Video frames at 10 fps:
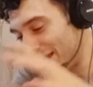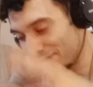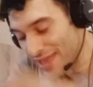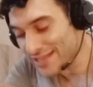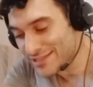
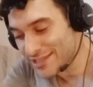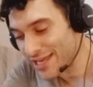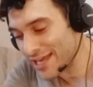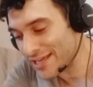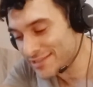if that's the
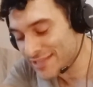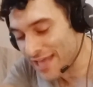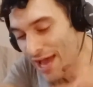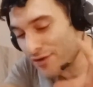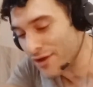case,
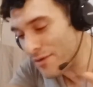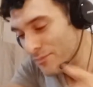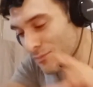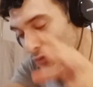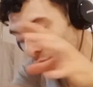how
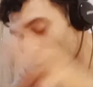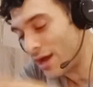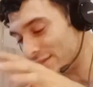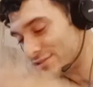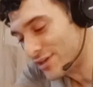come you
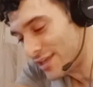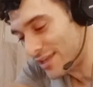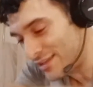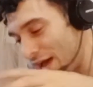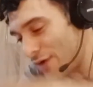guys
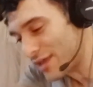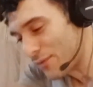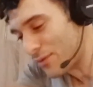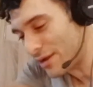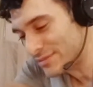now
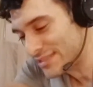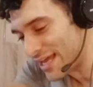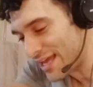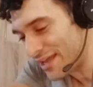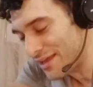get what I'm
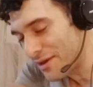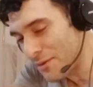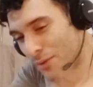saying?